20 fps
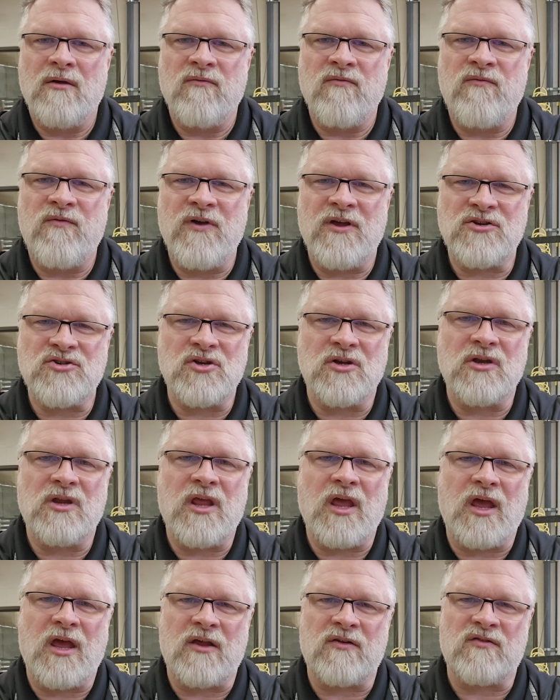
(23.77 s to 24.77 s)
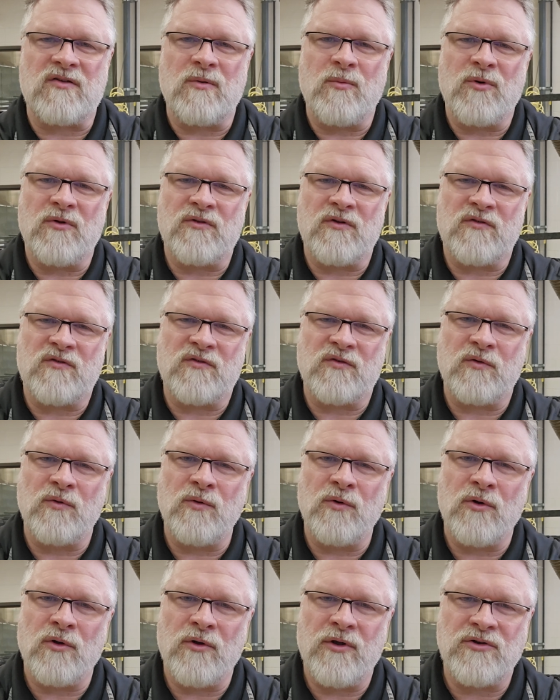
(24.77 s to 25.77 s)
vision casting with the
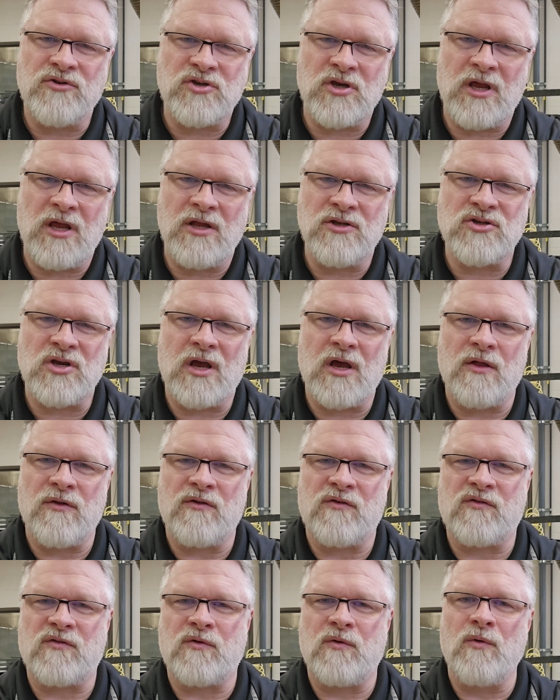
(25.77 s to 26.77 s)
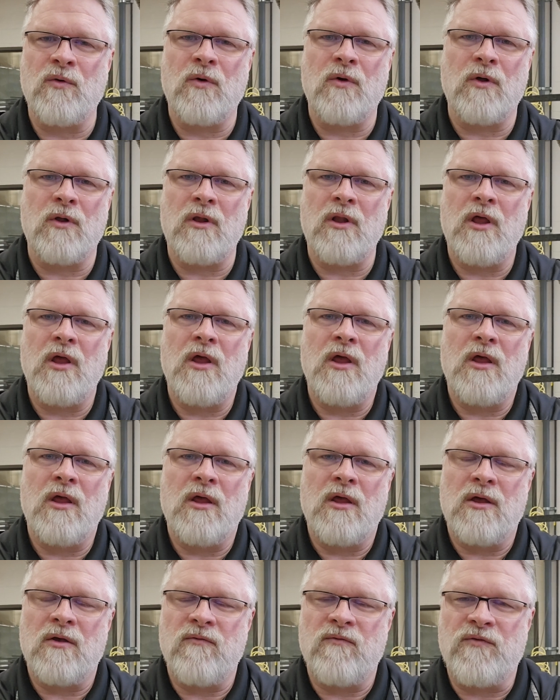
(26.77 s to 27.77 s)
school to change how the school
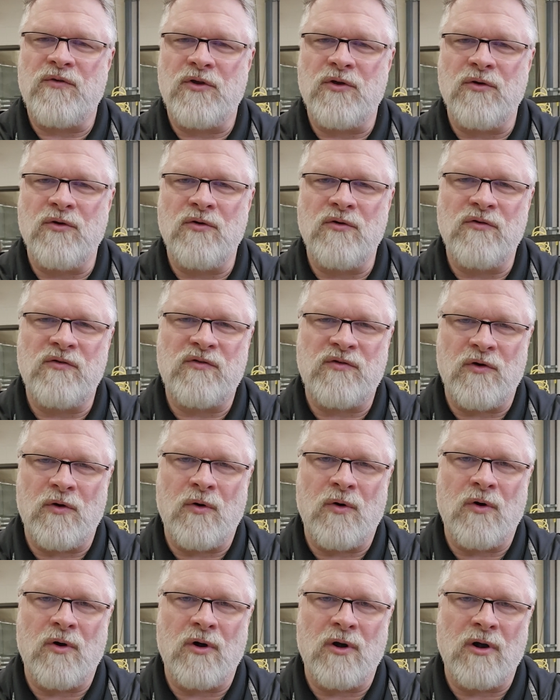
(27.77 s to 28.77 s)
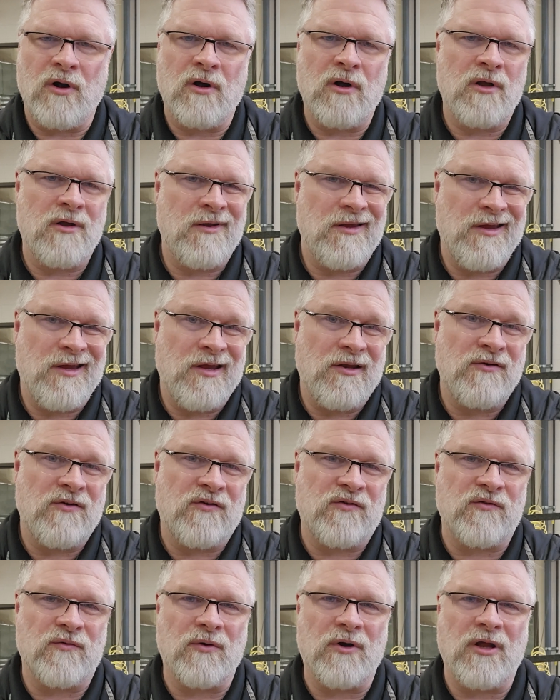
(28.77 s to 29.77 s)
views your
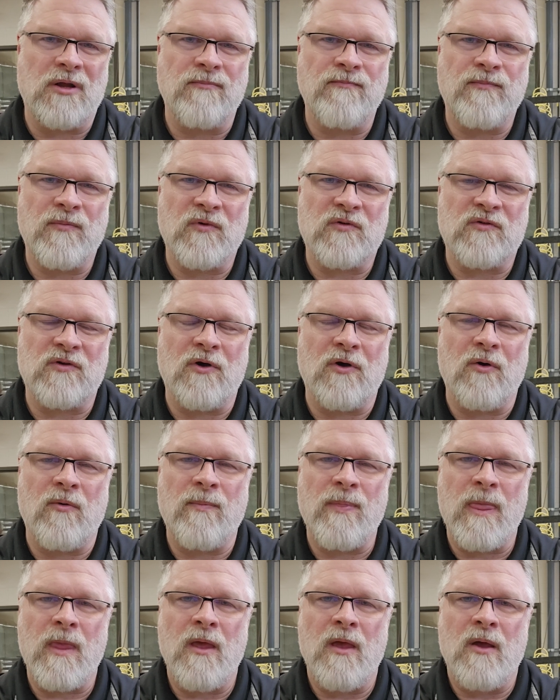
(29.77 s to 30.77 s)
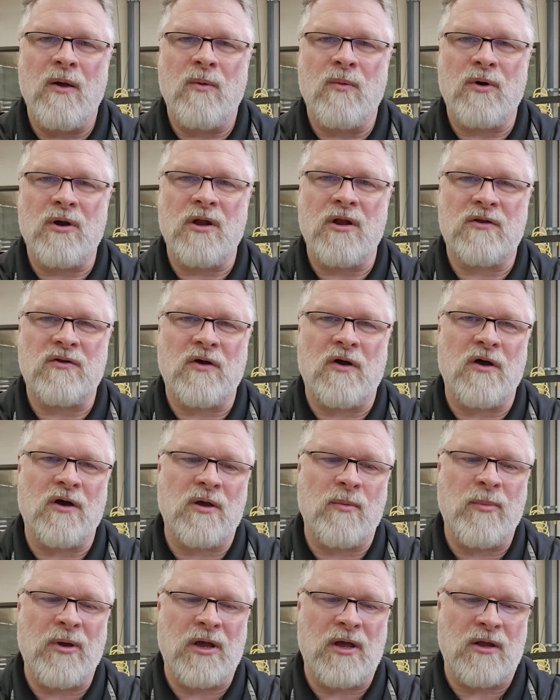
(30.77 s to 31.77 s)
industry. So we're going to talk
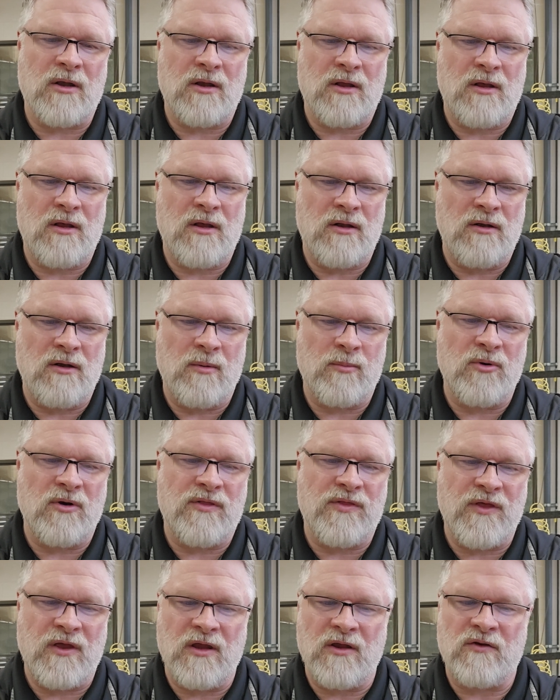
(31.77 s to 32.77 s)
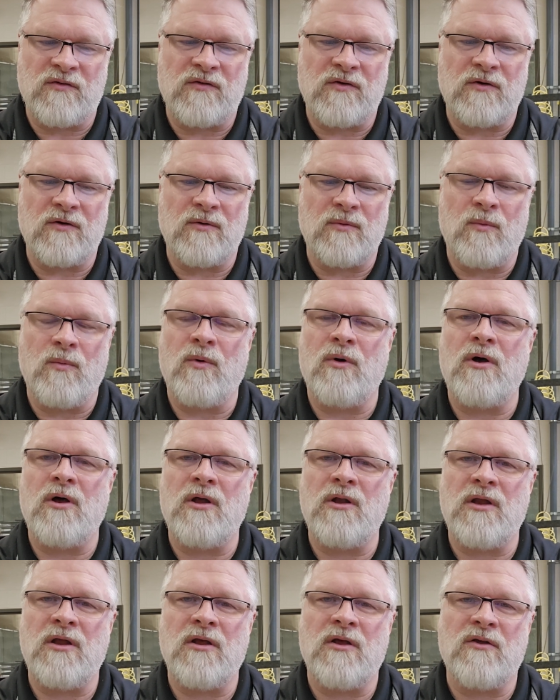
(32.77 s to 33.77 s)
about a number of things here.
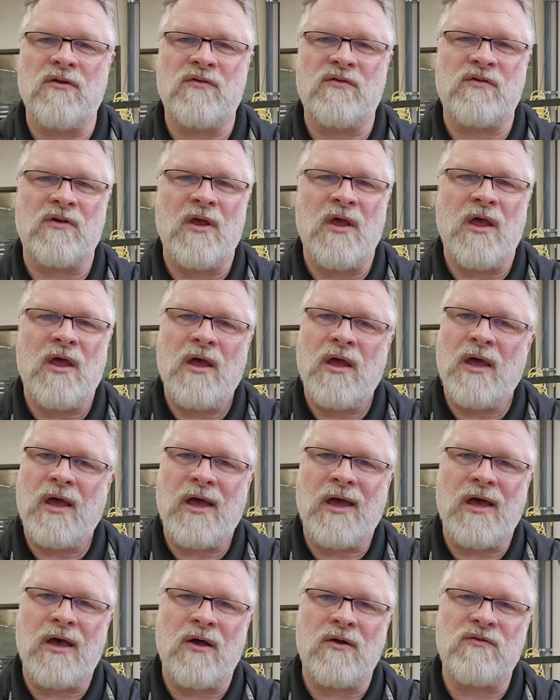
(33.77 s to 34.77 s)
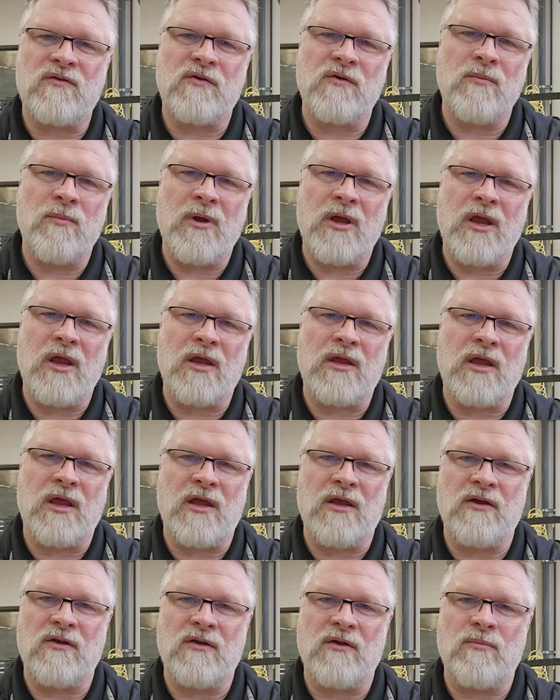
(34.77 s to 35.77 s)
One is how to make
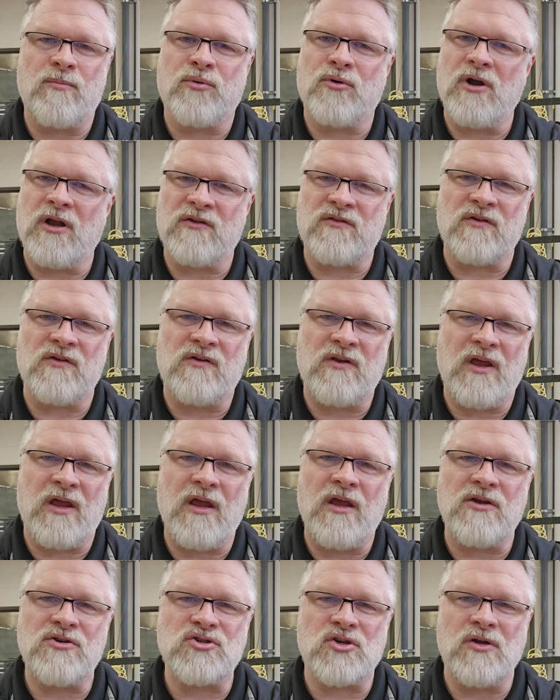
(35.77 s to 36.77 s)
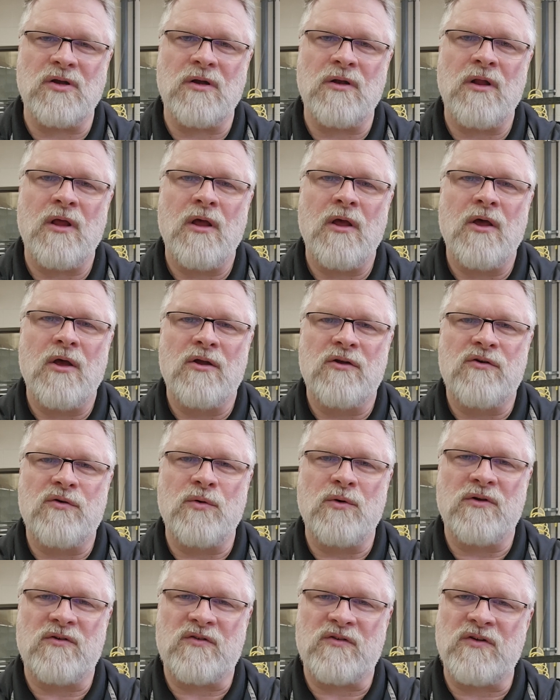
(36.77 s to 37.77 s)
a presentation
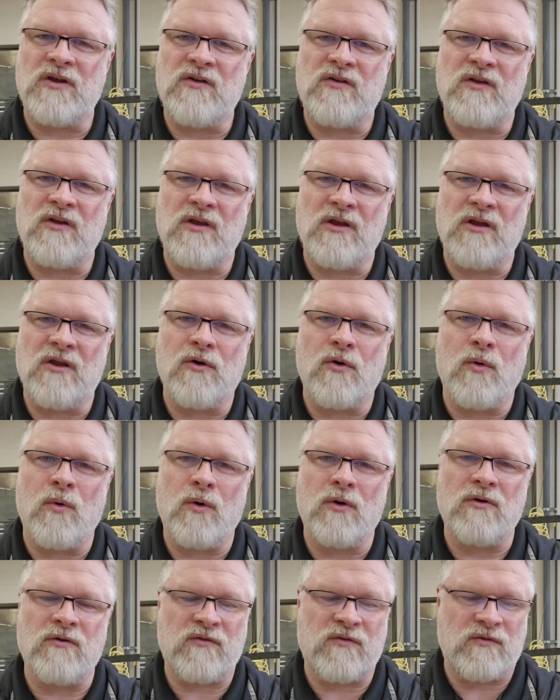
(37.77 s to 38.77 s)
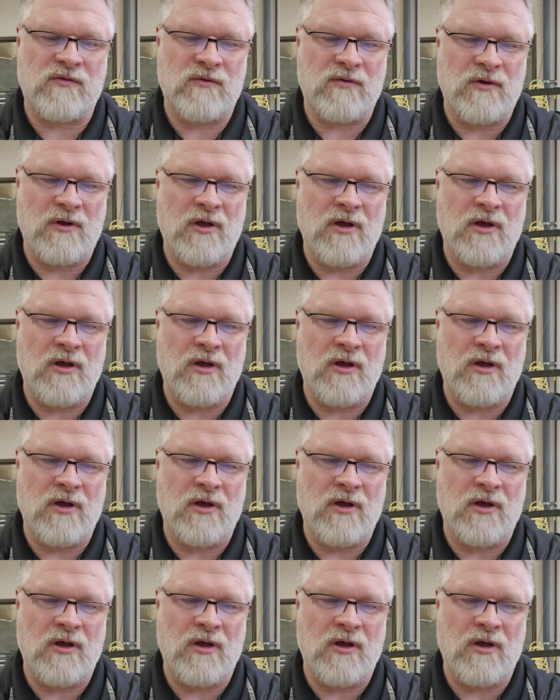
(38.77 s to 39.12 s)
to a CTE course